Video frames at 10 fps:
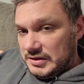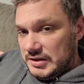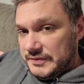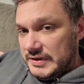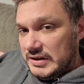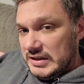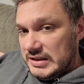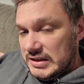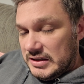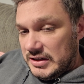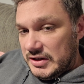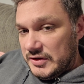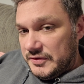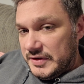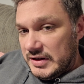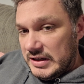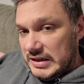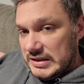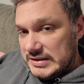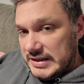You feeling are you
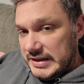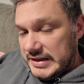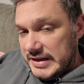feeling sick,